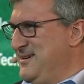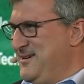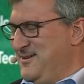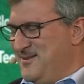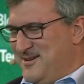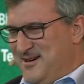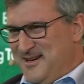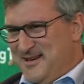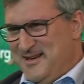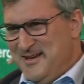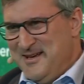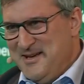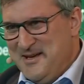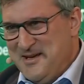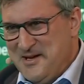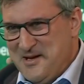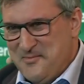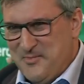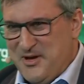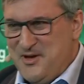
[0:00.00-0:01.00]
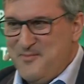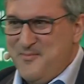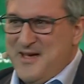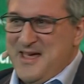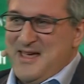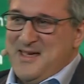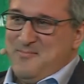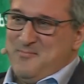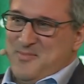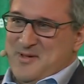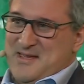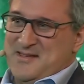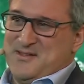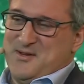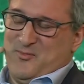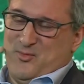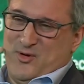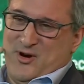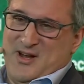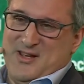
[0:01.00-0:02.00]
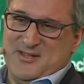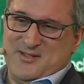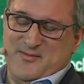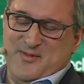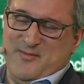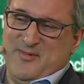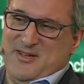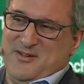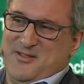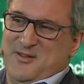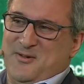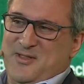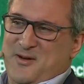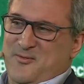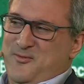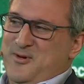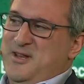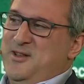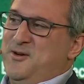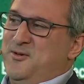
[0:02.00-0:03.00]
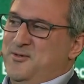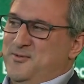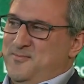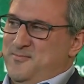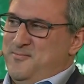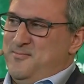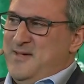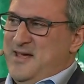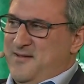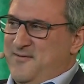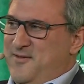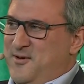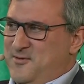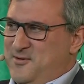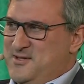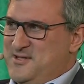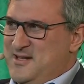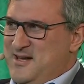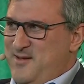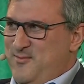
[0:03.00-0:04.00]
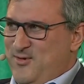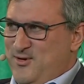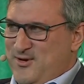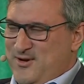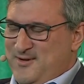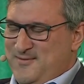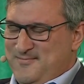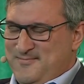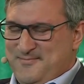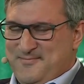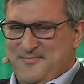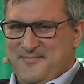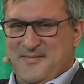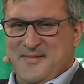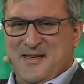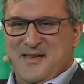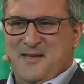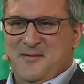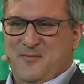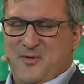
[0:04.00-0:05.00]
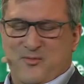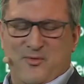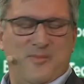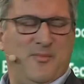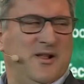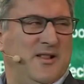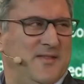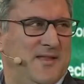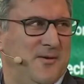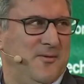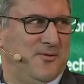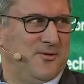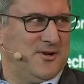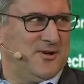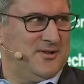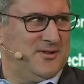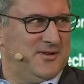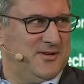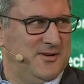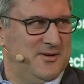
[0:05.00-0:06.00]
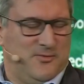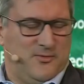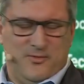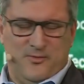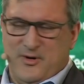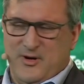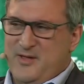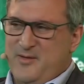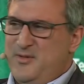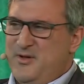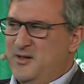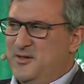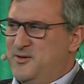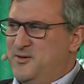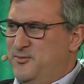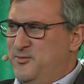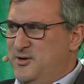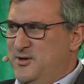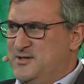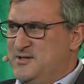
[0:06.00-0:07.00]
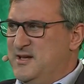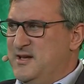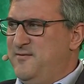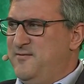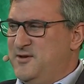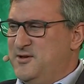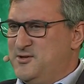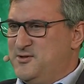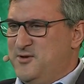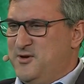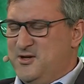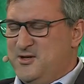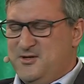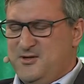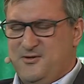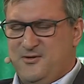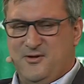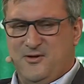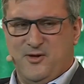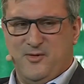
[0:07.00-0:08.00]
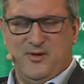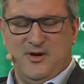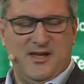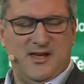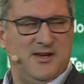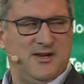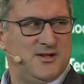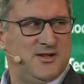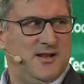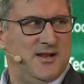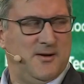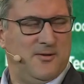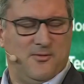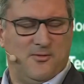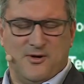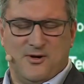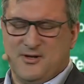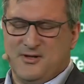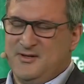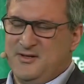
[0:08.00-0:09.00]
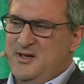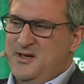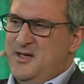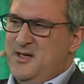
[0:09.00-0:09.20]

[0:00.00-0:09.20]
All right, but you may be surprised, or maybe you know that we don't make phones anymore we built networks. We really built the world's infrastructure, communication networks,